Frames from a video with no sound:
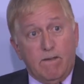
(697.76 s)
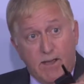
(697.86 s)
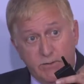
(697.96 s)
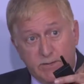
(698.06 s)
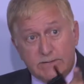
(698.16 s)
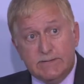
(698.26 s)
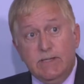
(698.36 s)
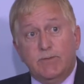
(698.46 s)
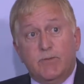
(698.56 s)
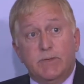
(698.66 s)
And you can
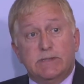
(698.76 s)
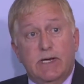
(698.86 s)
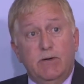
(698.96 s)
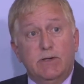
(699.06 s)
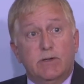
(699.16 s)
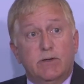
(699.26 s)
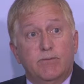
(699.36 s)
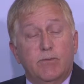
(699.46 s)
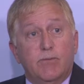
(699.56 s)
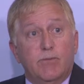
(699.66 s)
see from this aerial,
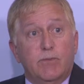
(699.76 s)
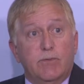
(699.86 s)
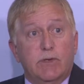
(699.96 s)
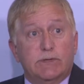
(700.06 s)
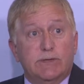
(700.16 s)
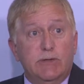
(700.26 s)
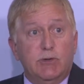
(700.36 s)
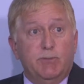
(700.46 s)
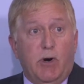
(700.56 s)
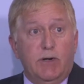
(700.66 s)
the
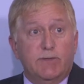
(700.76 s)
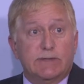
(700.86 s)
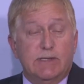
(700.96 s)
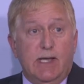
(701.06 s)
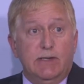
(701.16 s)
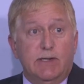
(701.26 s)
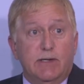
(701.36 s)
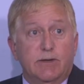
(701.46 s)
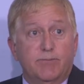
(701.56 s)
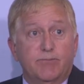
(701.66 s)
center part of the slide
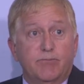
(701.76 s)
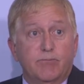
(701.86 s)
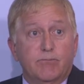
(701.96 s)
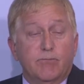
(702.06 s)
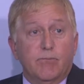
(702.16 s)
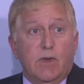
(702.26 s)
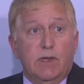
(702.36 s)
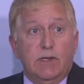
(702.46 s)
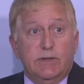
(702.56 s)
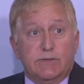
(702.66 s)
there
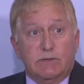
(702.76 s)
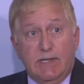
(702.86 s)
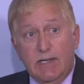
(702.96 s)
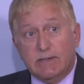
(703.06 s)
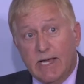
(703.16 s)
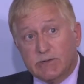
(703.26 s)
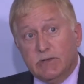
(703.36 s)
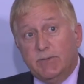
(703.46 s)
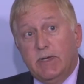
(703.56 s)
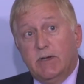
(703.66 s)
is land
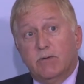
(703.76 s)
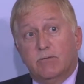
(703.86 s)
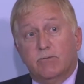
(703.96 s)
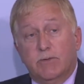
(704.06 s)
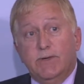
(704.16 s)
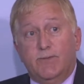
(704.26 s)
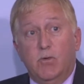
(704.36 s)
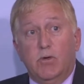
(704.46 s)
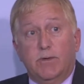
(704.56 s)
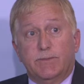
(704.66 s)
actually being
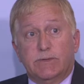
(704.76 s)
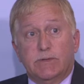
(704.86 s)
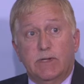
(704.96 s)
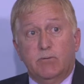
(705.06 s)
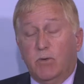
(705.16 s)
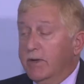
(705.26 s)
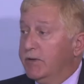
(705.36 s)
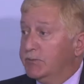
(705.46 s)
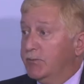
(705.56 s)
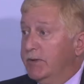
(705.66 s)
reformed in one of
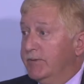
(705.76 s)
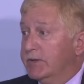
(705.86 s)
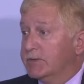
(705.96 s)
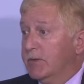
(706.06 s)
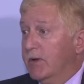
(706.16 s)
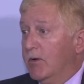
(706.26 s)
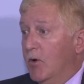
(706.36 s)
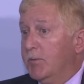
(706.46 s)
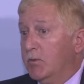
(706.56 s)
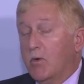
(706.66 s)
these previous
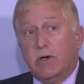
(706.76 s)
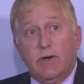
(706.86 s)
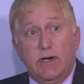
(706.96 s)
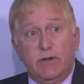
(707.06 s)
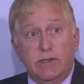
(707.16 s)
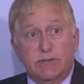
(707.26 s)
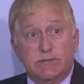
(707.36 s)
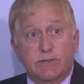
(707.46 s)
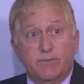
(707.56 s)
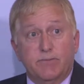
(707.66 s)
open water areas.